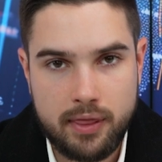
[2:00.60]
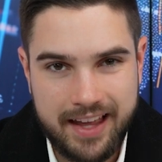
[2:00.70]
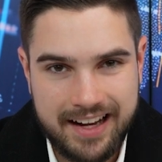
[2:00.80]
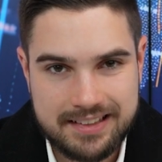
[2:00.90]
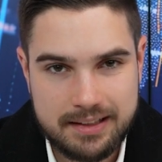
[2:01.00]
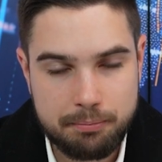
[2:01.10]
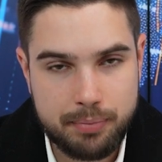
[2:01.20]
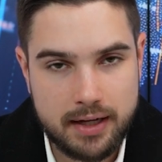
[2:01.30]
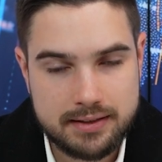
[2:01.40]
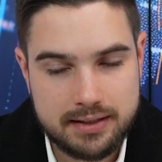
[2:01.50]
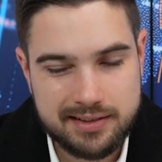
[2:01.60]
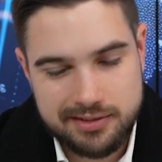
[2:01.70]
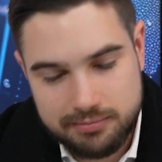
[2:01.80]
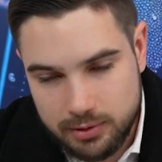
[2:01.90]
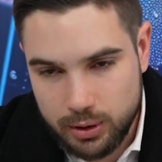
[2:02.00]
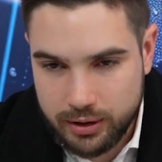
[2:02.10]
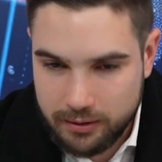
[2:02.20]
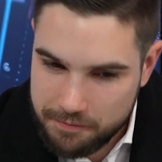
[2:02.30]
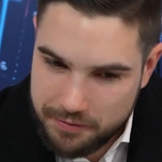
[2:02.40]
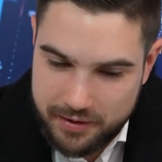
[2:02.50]
that. But look,
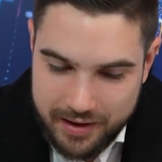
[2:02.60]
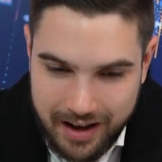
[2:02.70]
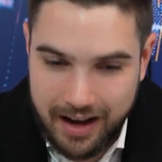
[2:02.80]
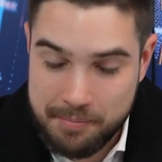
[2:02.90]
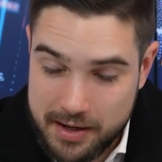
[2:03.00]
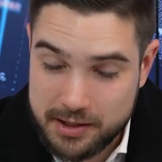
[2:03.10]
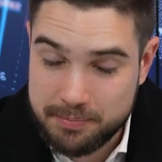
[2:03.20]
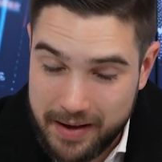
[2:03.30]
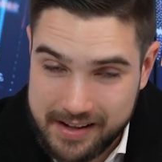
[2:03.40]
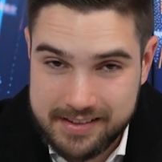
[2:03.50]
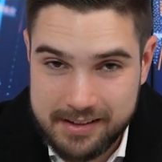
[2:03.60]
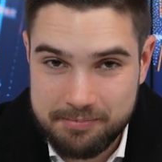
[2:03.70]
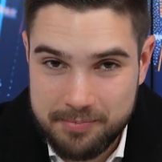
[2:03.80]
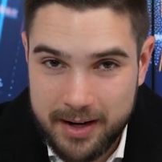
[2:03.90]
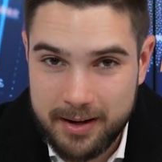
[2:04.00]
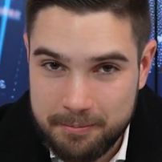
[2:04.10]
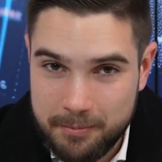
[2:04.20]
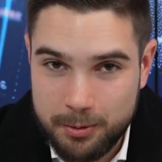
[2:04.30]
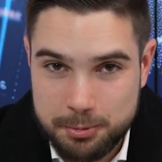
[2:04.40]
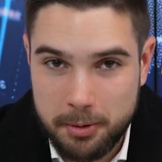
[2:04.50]
I'm expecting, but
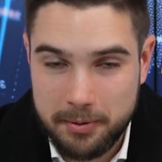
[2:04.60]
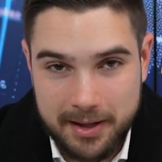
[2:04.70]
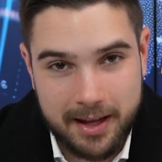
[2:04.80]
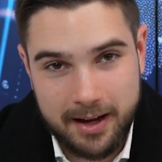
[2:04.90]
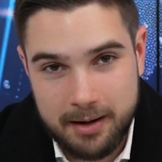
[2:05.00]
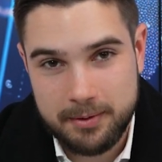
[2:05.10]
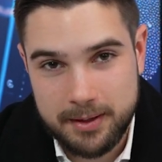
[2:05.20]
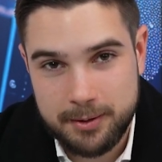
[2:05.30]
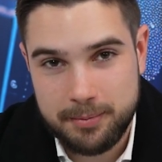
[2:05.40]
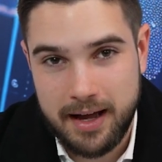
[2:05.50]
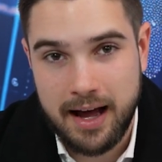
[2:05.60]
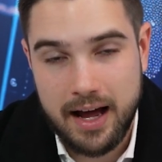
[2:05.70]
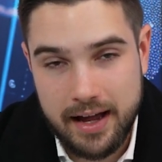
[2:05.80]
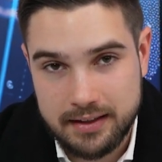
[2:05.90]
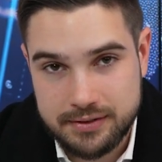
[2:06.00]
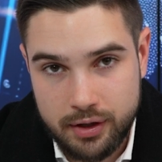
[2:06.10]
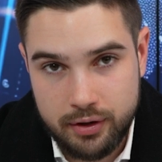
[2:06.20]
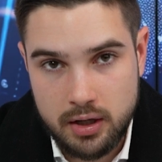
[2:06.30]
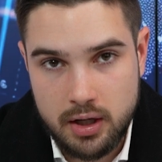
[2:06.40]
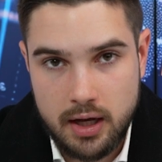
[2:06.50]
most probably can come a little bit higher. So
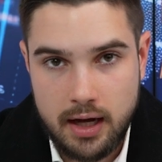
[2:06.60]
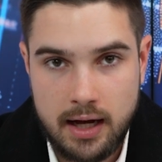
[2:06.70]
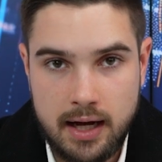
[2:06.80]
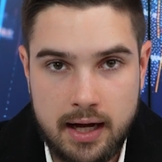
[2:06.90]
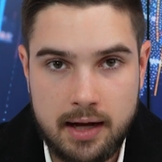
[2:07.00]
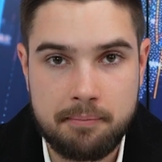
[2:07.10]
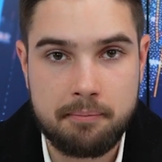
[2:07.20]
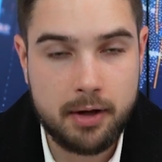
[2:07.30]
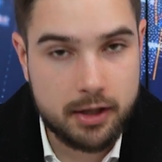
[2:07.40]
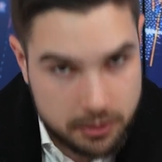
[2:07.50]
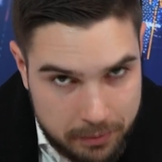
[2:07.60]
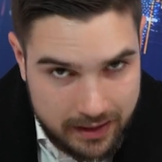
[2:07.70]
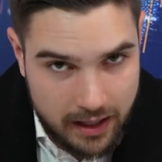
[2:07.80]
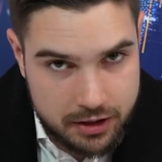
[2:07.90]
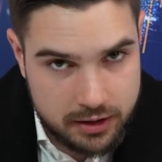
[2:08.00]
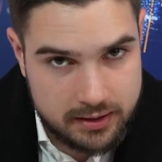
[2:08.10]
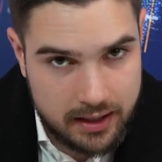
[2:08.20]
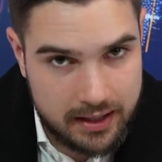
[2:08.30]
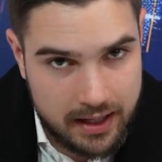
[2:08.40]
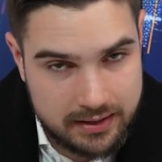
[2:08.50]
my expectation is
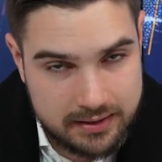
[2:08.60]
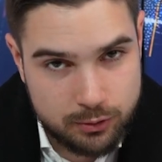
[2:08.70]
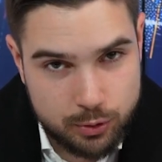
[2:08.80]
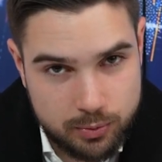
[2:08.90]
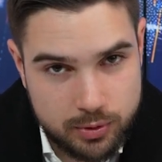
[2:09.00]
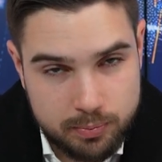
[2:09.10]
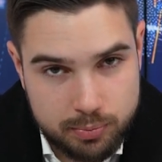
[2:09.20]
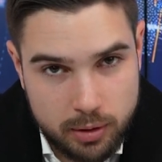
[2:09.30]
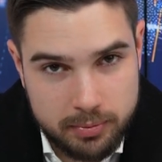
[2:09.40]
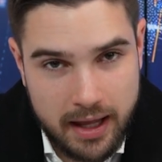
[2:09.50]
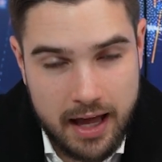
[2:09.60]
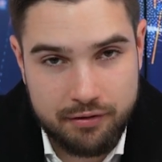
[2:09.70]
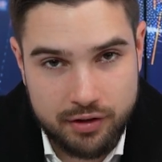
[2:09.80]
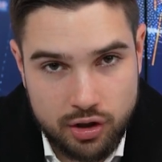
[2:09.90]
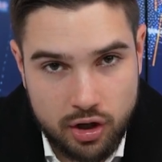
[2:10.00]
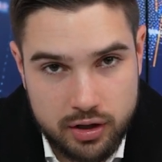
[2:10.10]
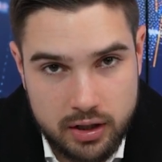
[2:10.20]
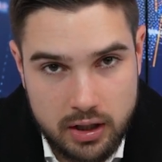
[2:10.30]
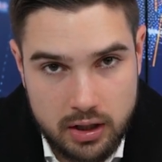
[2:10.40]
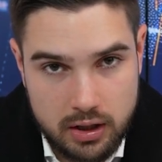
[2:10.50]
that yes, we will probably have
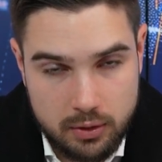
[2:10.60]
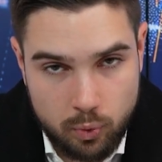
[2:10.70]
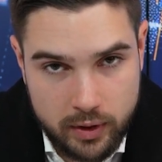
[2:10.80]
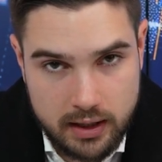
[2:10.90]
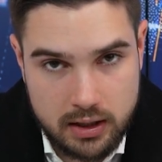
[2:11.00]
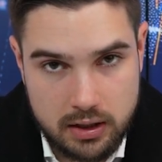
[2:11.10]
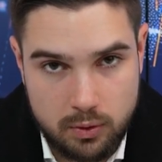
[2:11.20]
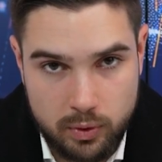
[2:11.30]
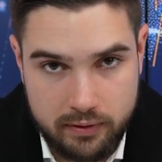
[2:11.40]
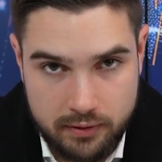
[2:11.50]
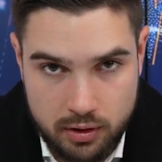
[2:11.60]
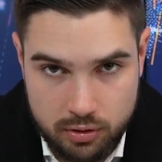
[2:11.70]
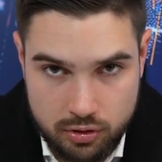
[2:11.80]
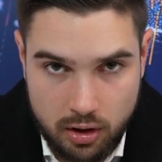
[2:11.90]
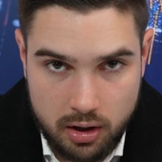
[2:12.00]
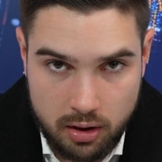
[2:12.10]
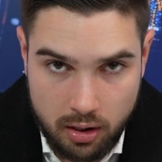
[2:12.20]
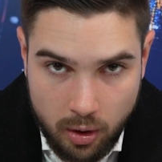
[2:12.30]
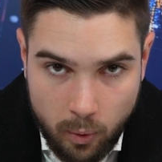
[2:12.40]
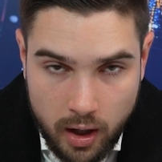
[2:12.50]
another week with euro dollar
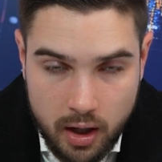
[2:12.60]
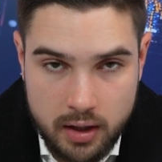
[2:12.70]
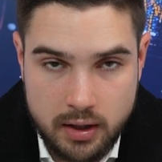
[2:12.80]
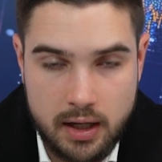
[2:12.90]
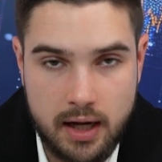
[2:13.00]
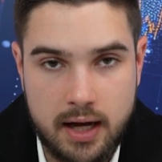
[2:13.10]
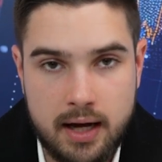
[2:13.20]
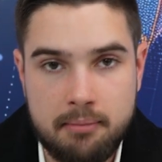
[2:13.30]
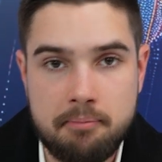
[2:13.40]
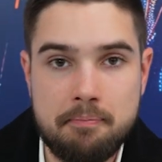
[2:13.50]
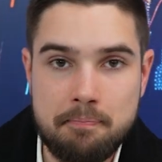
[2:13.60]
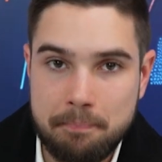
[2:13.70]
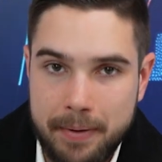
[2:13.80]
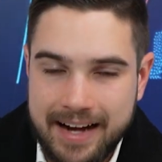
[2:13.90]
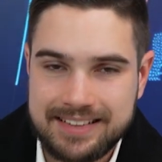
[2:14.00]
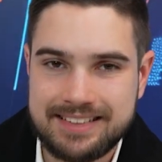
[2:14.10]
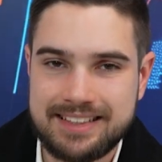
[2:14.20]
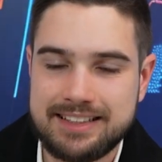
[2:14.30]
lower. But